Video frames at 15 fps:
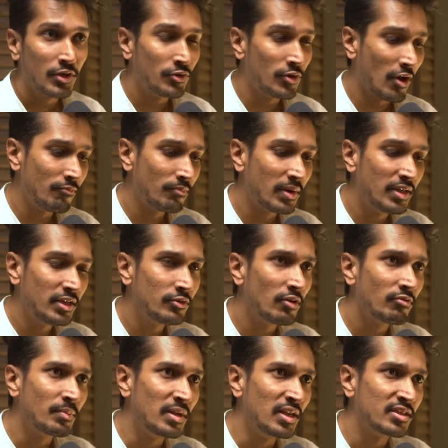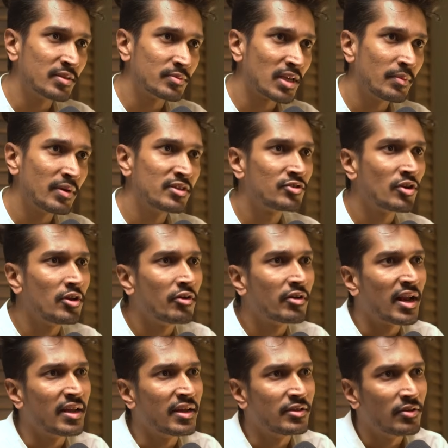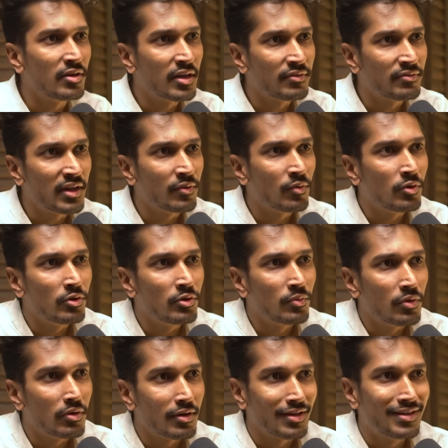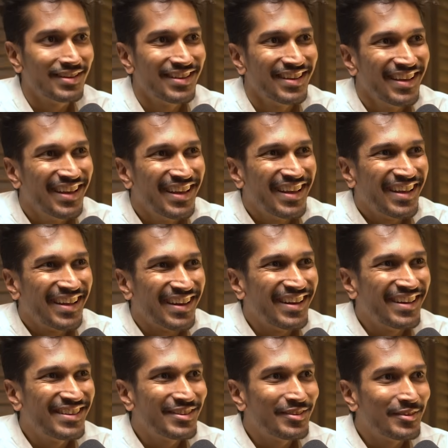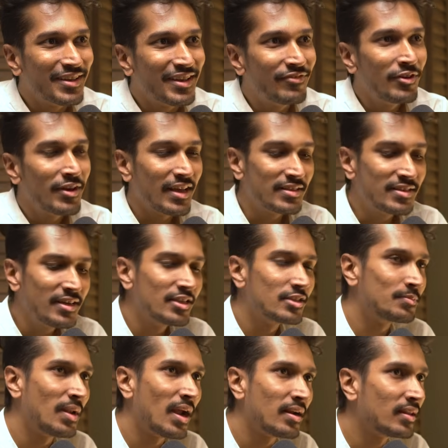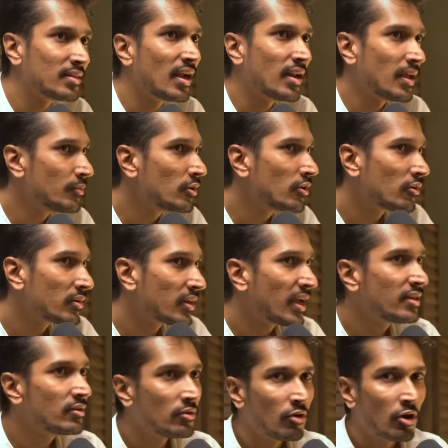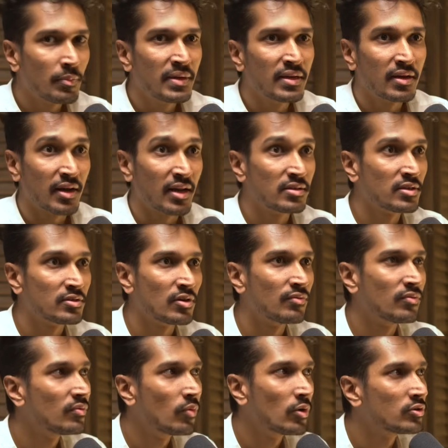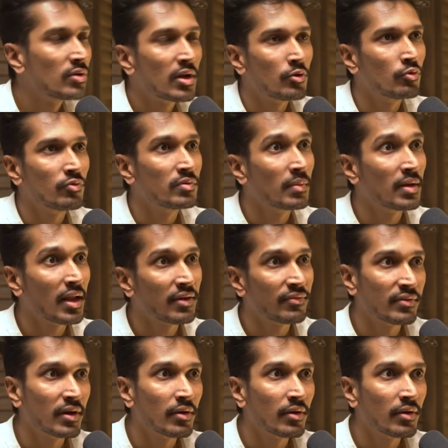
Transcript: You have money, you have 1 million subscribers, and still you're crying in your life. Like, what do you want? Right? So if your exit is planned, at that time you'll not cry and you'll not be in a crisis of what should I do with my life